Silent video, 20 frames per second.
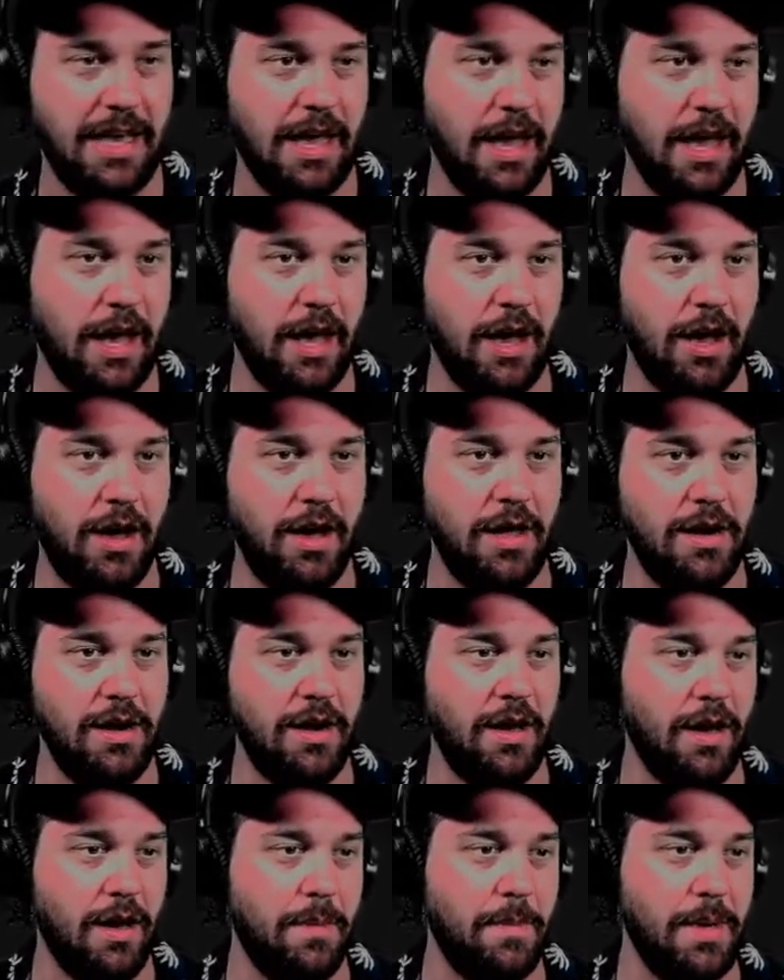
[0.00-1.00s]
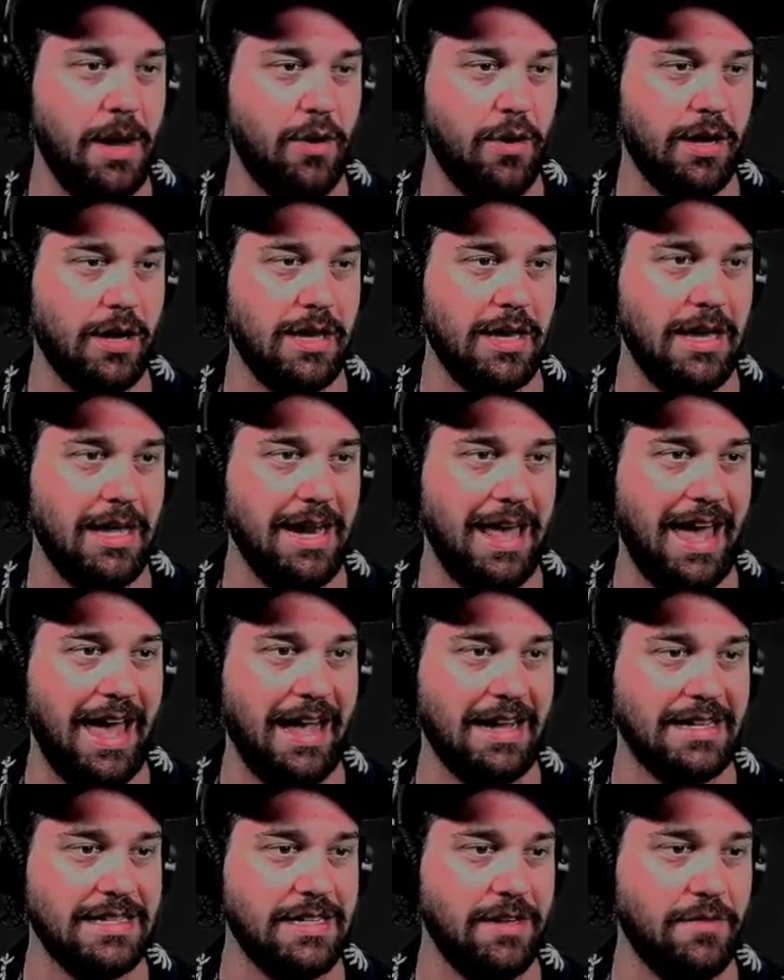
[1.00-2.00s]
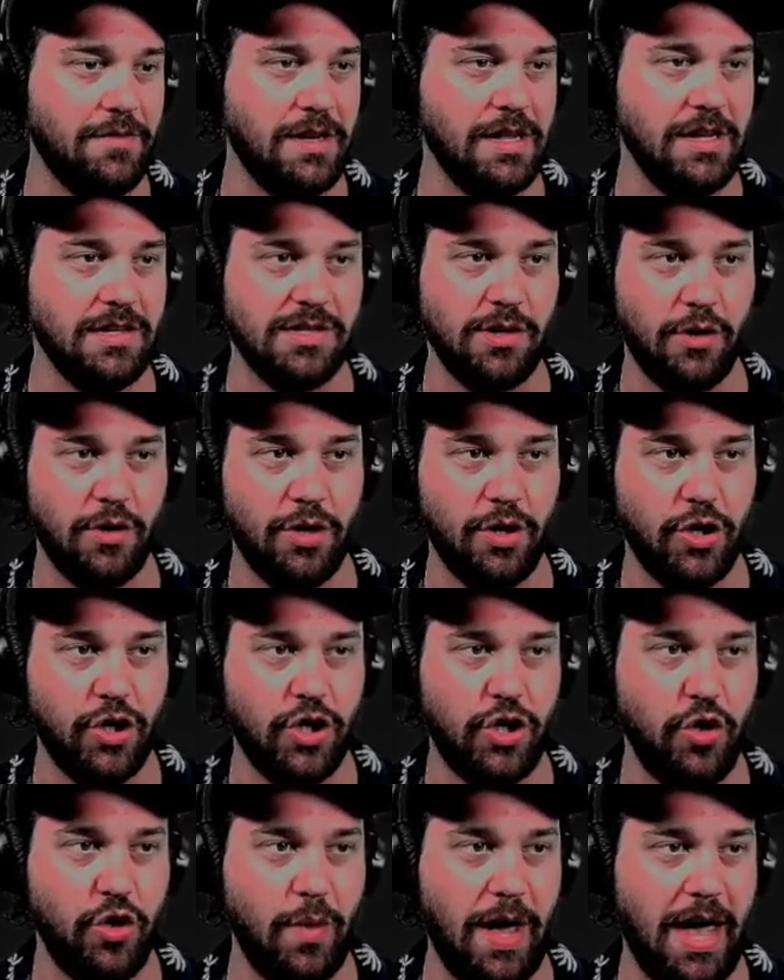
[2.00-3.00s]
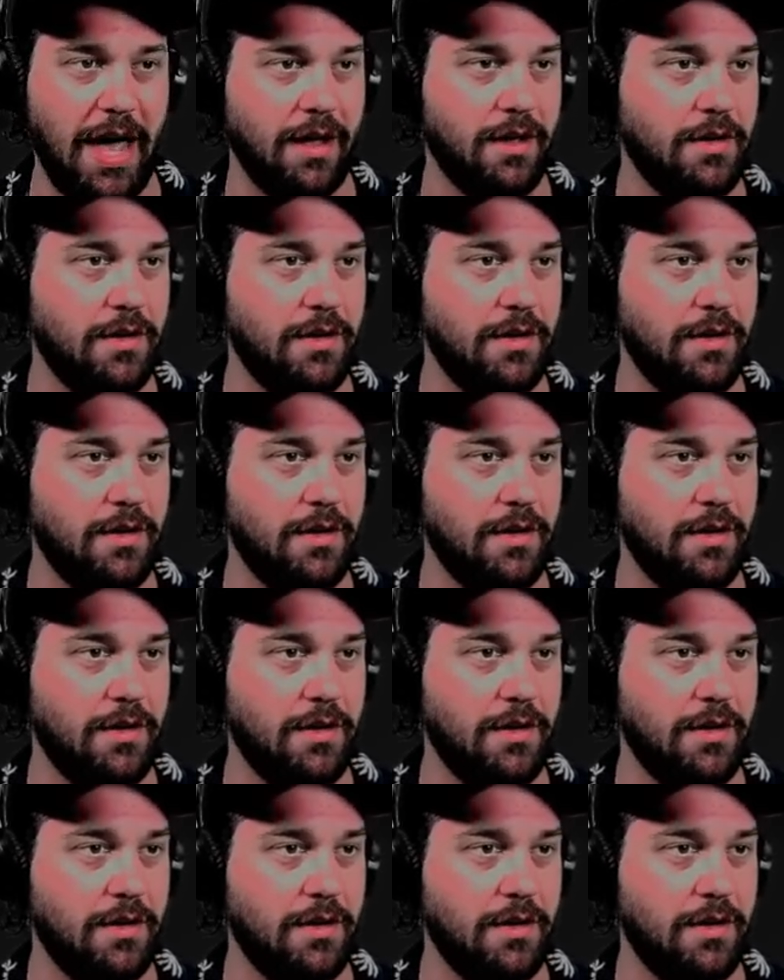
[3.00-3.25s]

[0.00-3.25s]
Un-American activities, or HUAC.